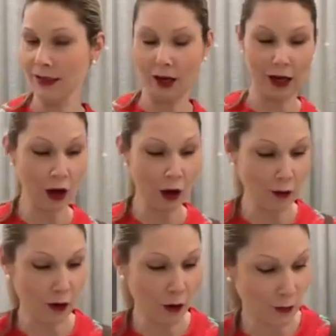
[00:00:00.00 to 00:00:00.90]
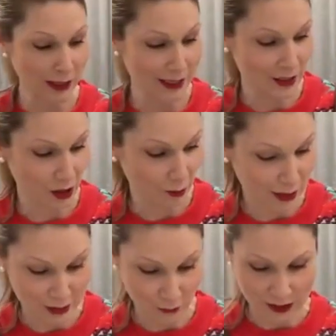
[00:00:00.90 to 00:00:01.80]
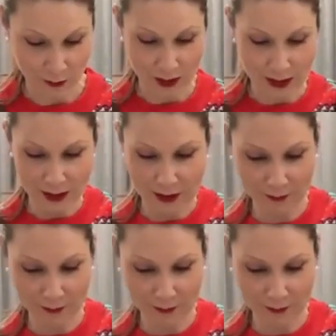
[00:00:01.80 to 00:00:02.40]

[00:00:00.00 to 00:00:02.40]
as I go along with these Thermomix recipes.